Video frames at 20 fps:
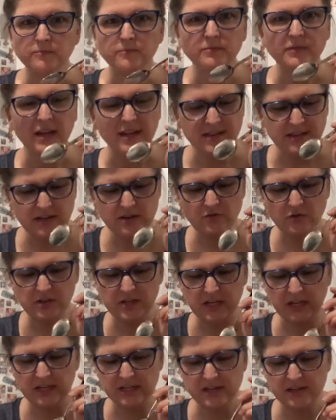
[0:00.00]
That's
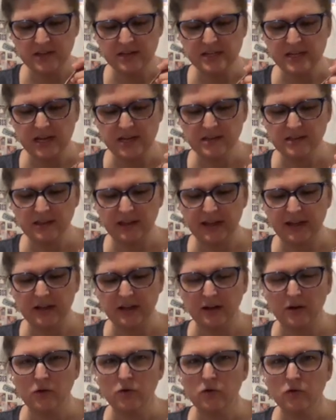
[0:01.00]
interesting. It doesn't taste like
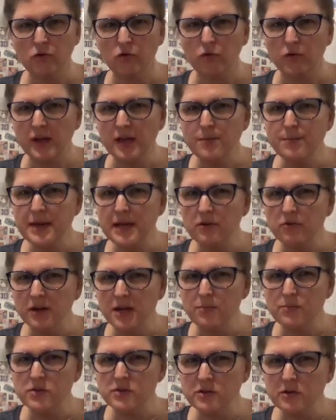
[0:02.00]
a creamy
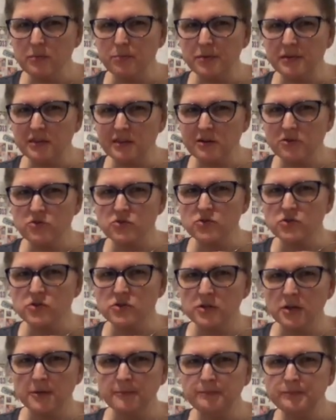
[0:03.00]
cream soup, but
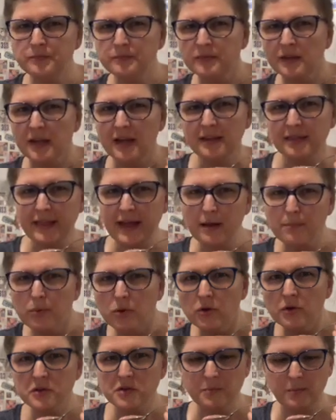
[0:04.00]
it like
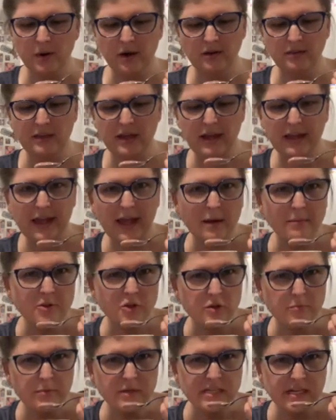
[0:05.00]
pulls apart that cabbage
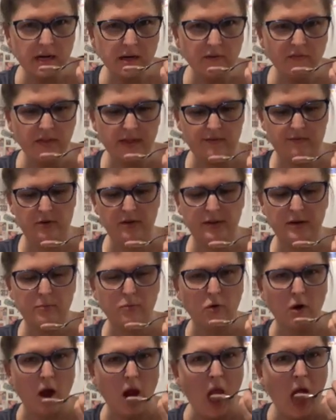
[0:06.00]
and potato flavor a little
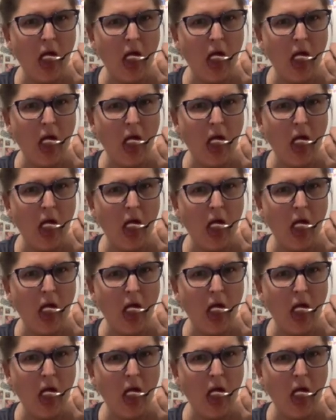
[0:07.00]
more.